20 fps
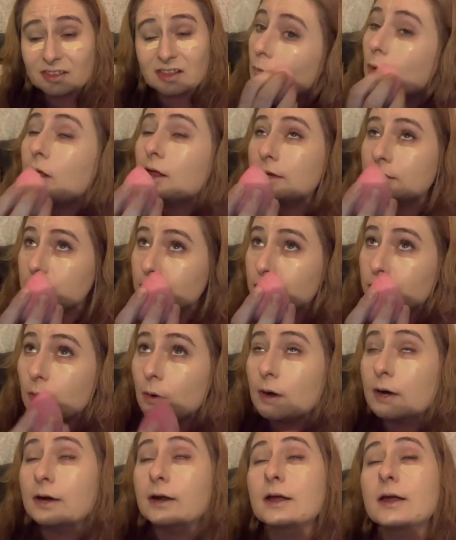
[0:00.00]
Well, in New
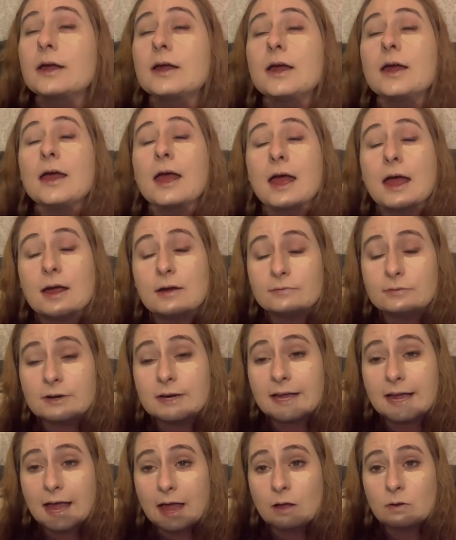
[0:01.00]
York, every
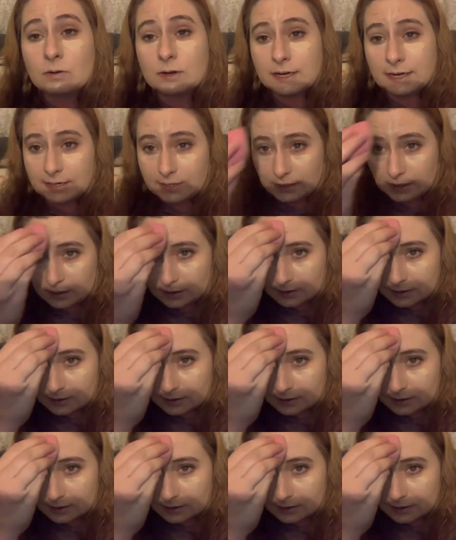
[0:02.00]
county